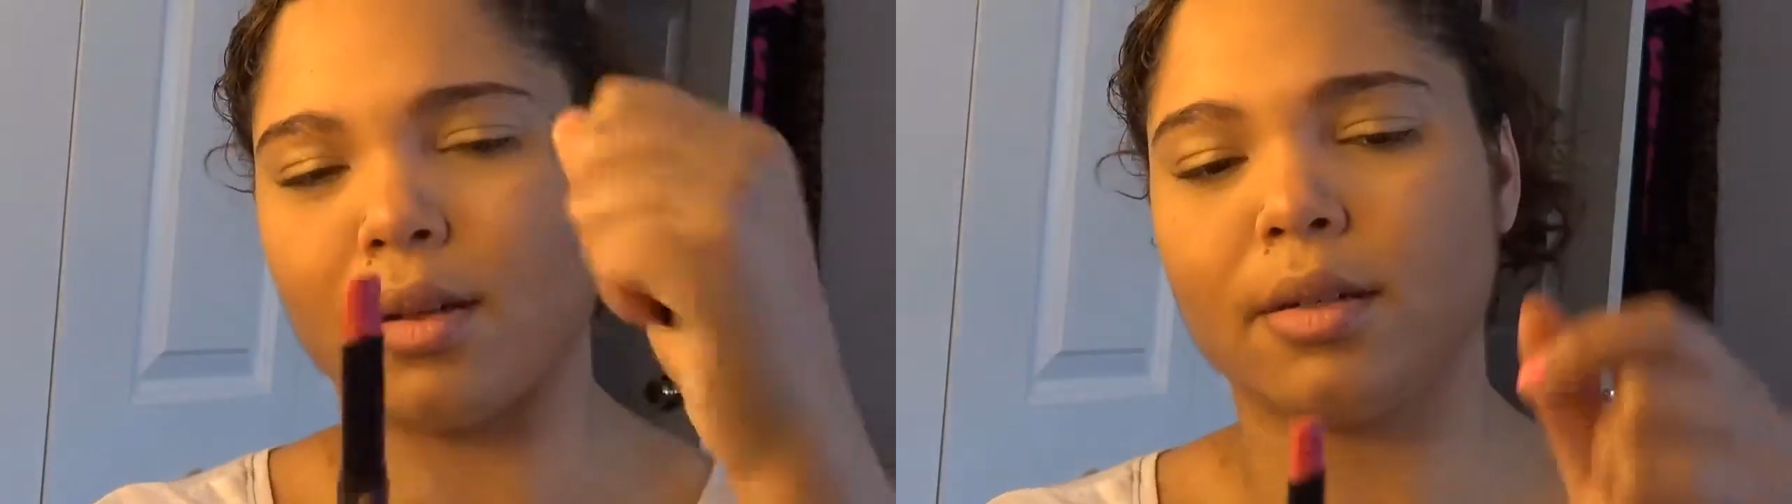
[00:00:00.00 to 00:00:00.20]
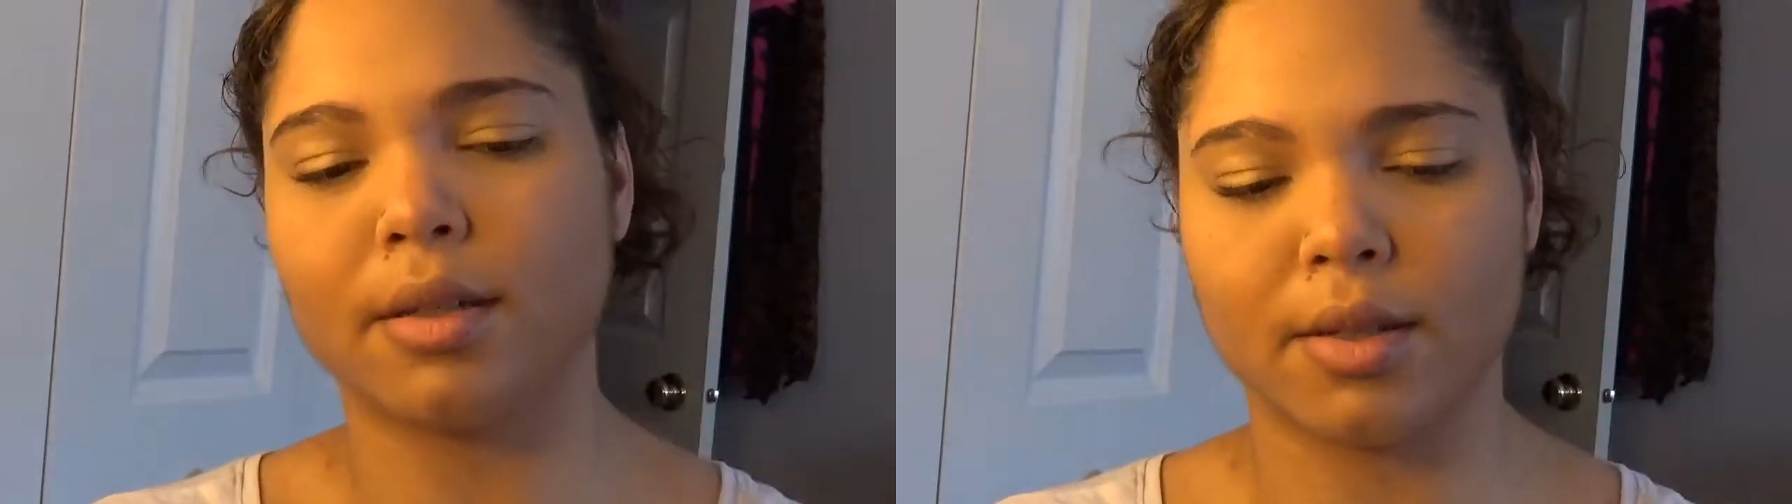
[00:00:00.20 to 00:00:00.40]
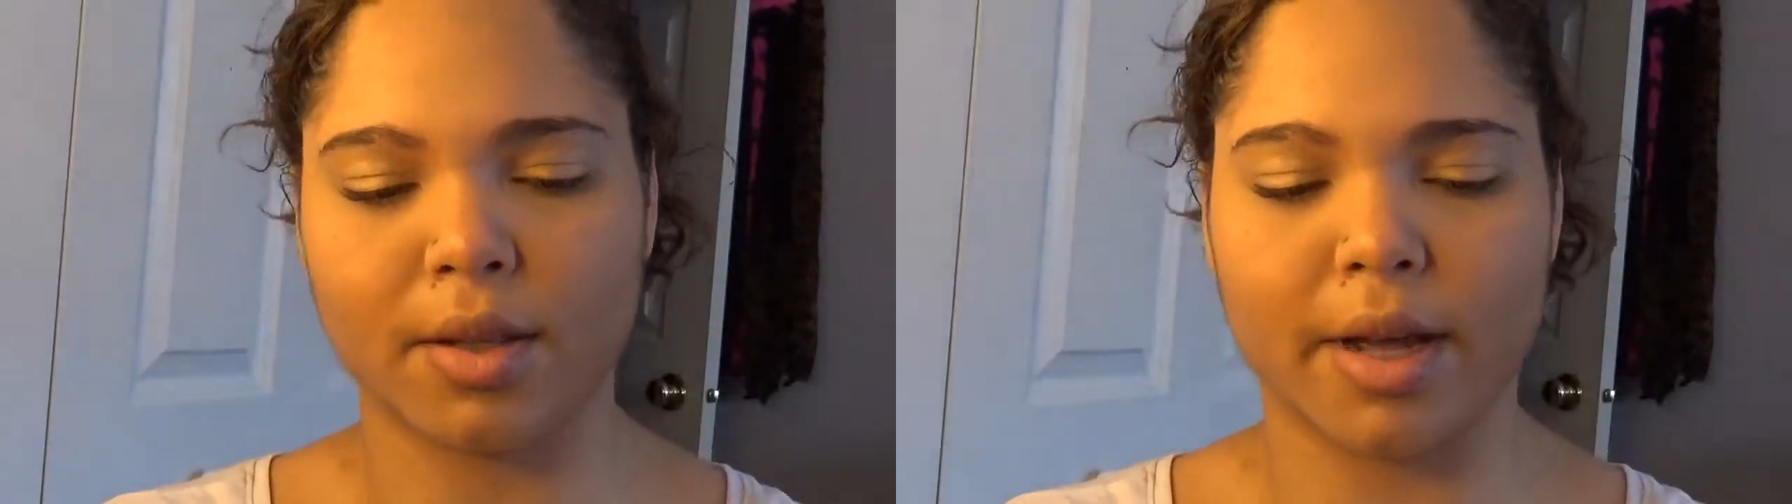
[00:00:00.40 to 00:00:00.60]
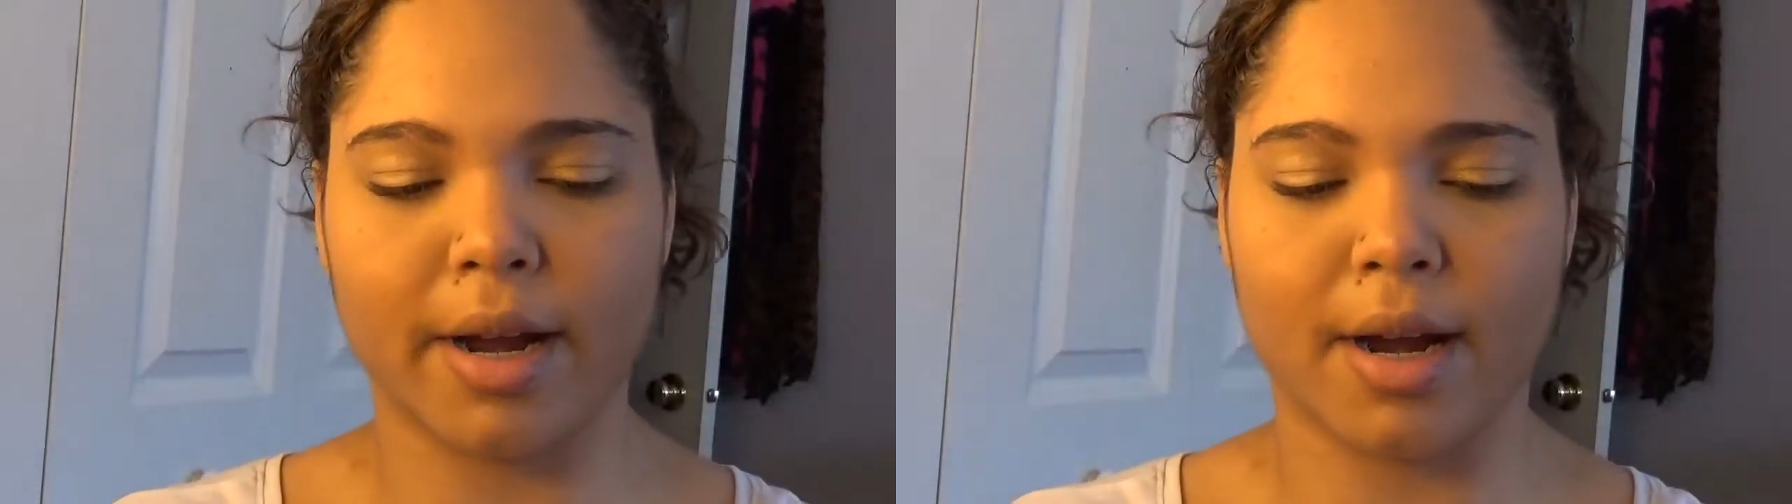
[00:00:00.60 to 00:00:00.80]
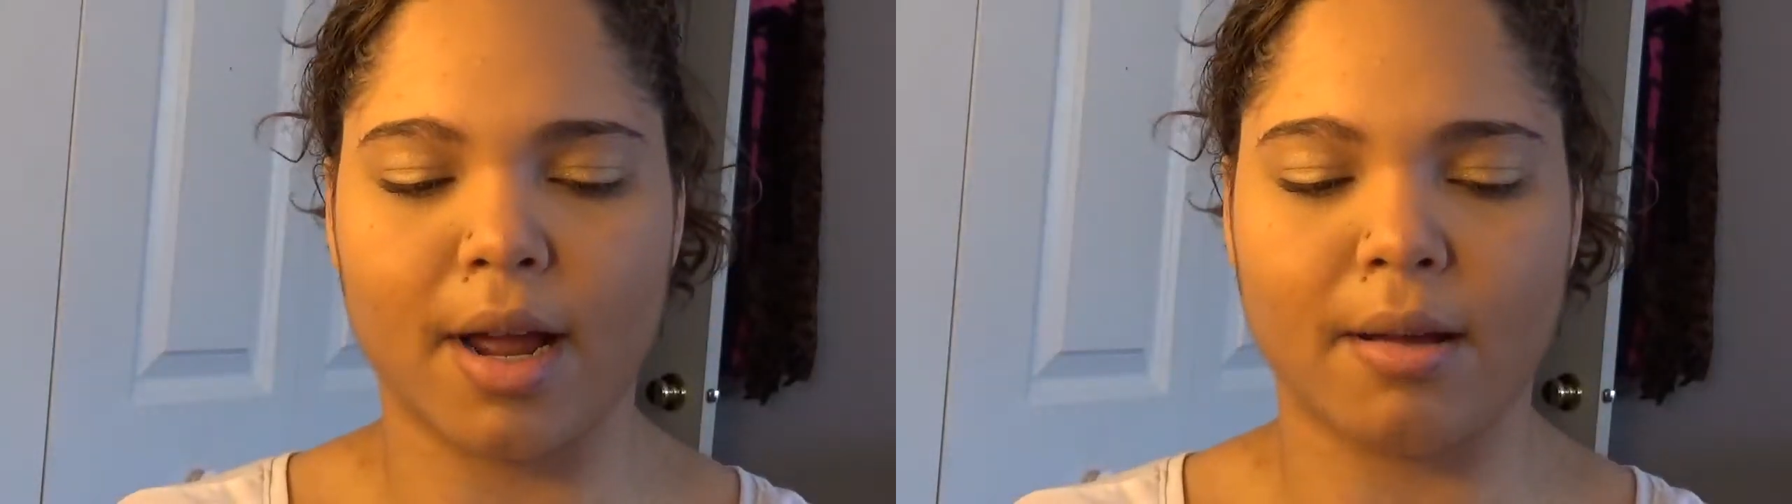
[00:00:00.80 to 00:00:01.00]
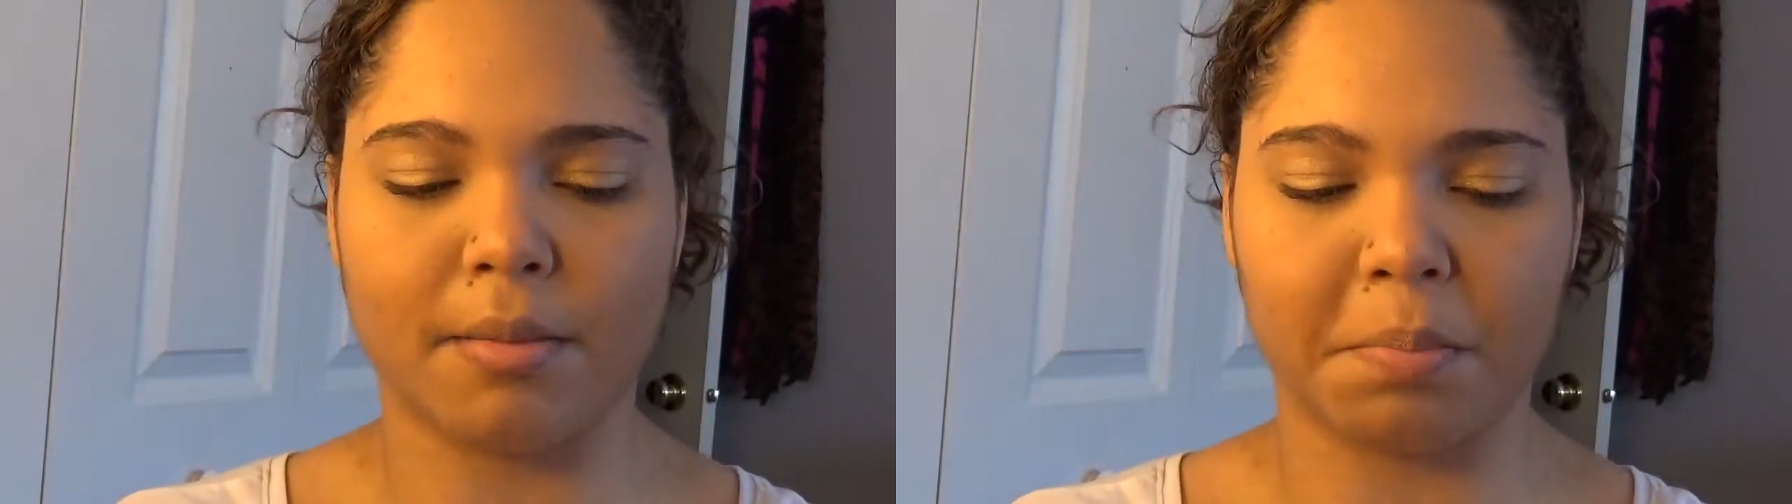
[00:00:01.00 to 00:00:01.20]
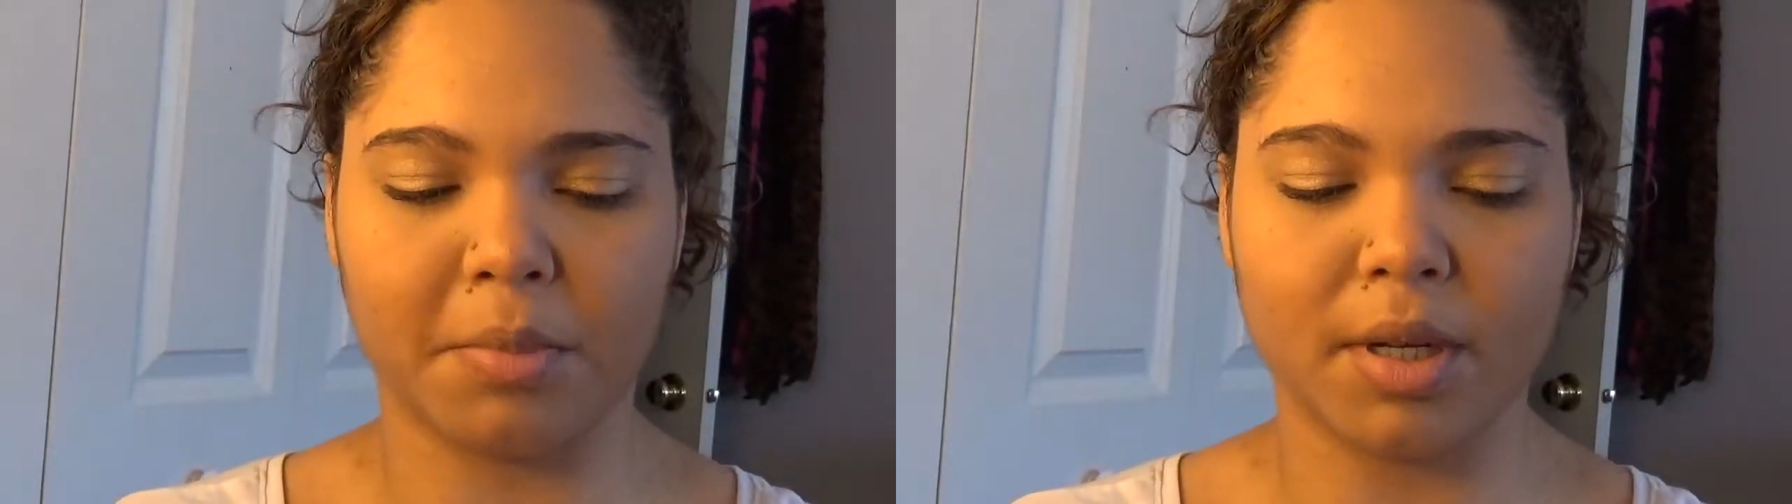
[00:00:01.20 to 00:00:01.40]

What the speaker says: So there, I'm